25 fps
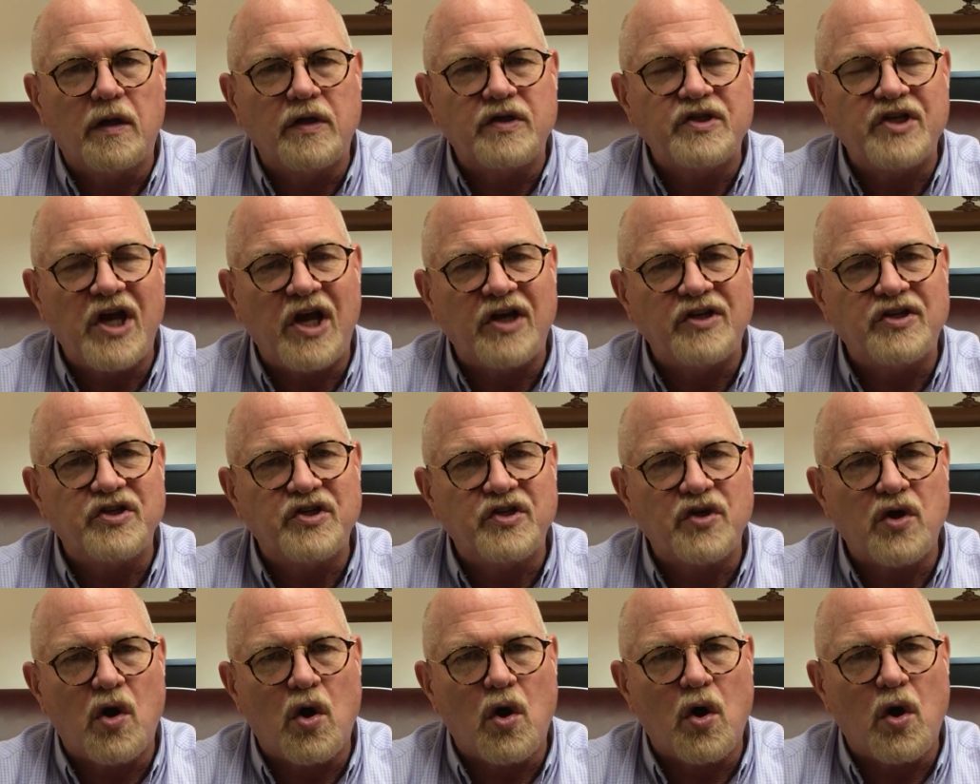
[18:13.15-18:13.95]

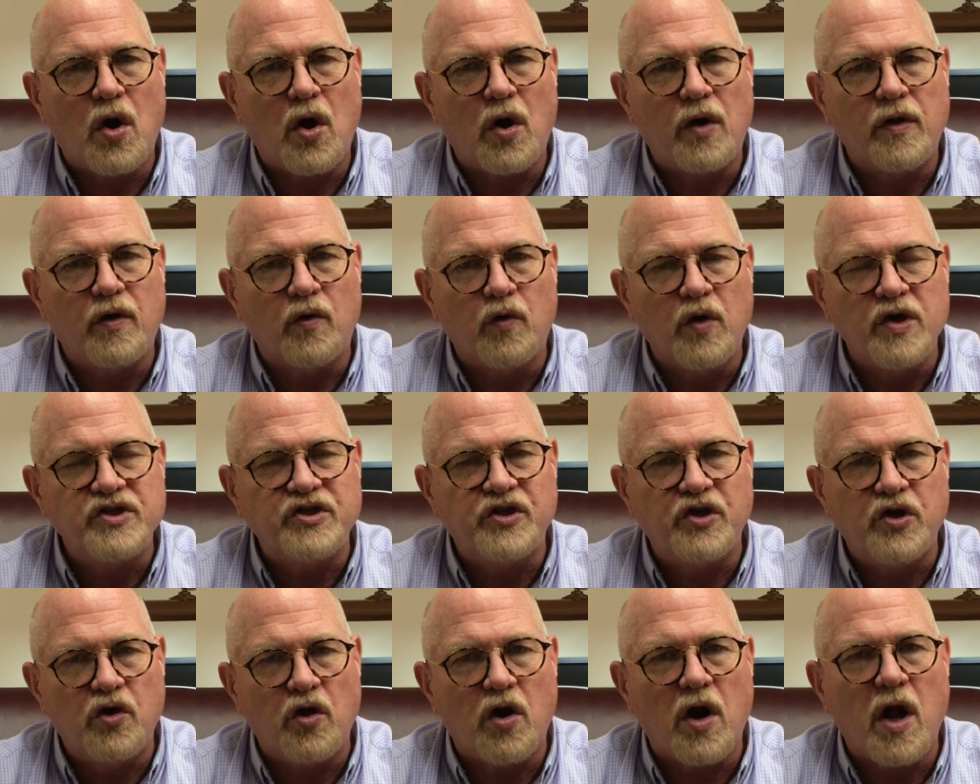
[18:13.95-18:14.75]
chances are the
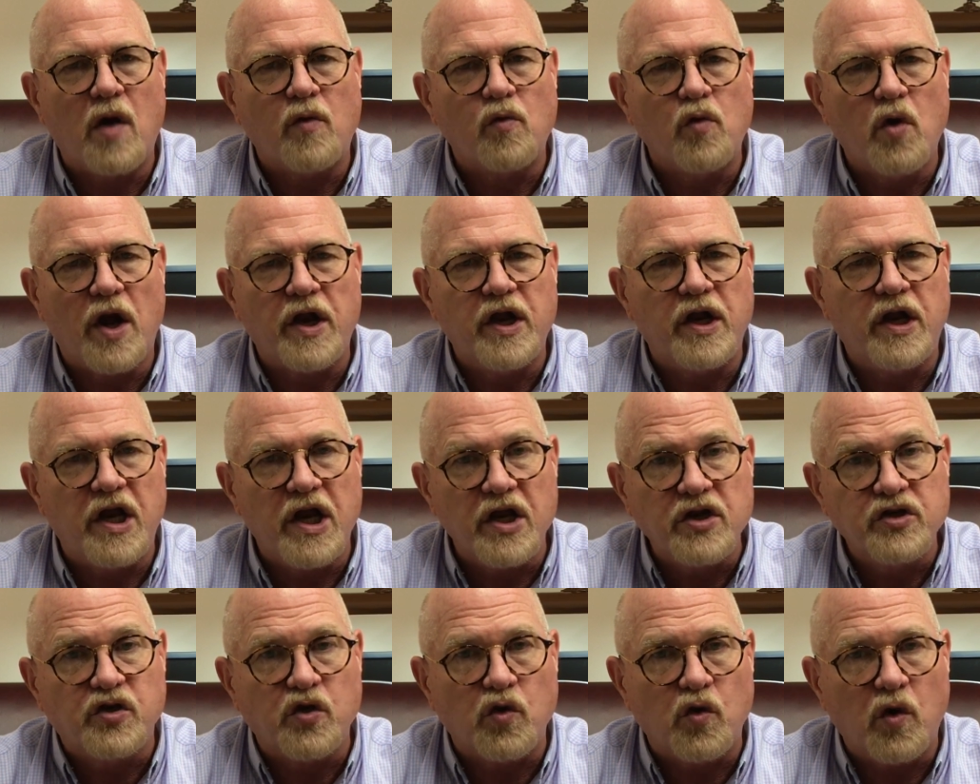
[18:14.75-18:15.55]
reason you're not running
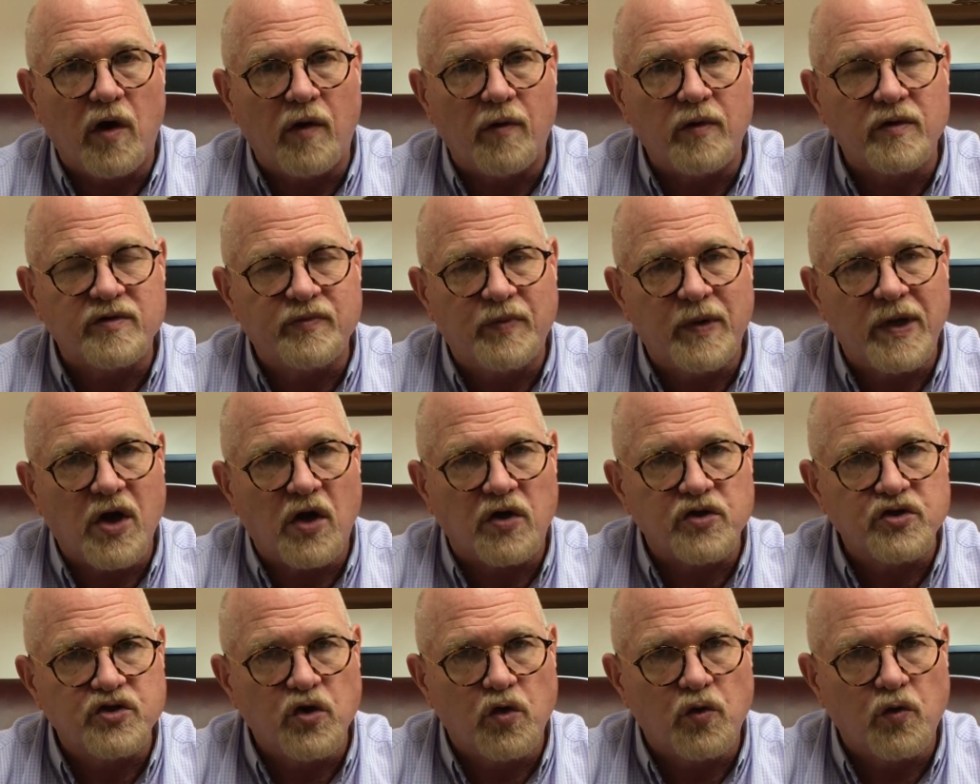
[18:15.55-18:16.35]
into him is
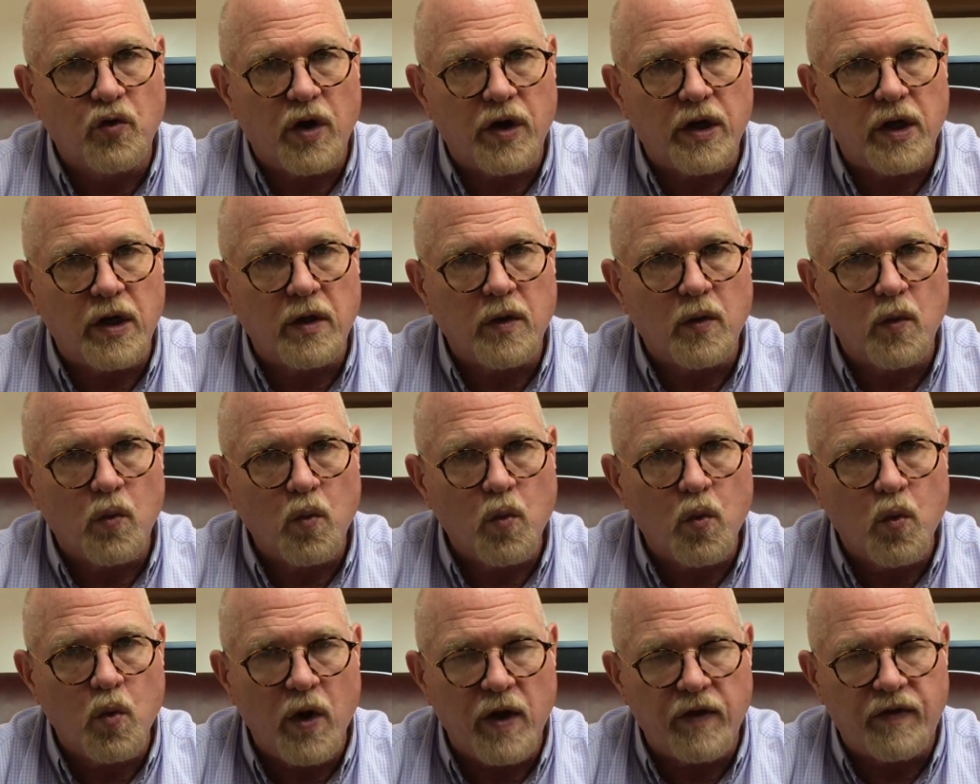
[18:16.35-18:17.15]
because you're running
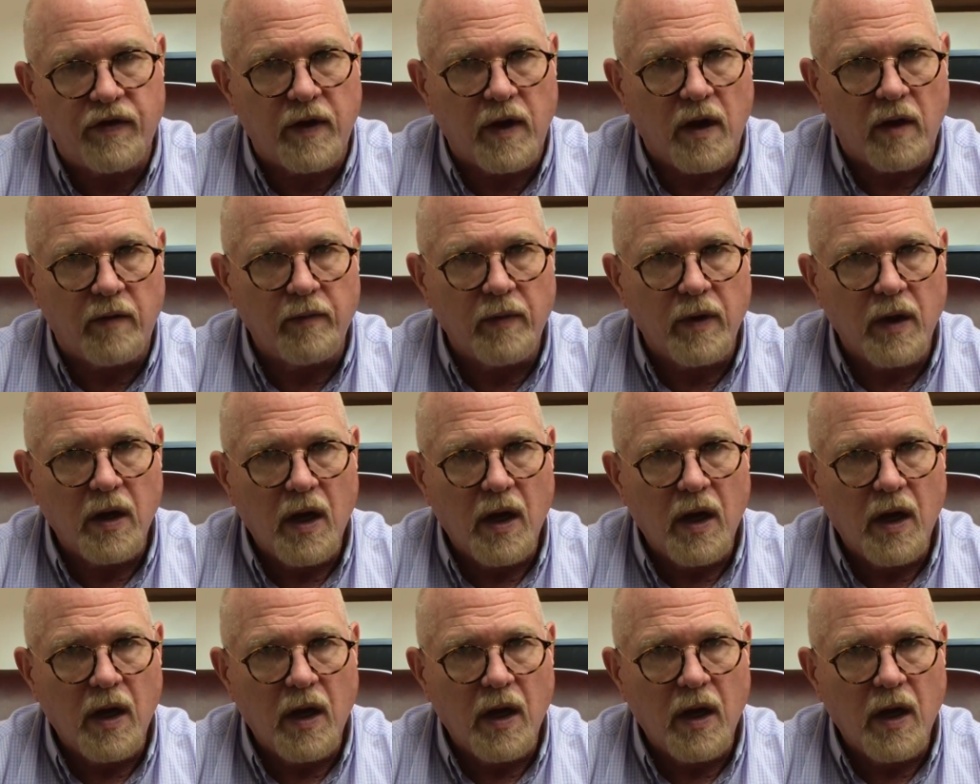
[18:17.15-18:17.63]
with him.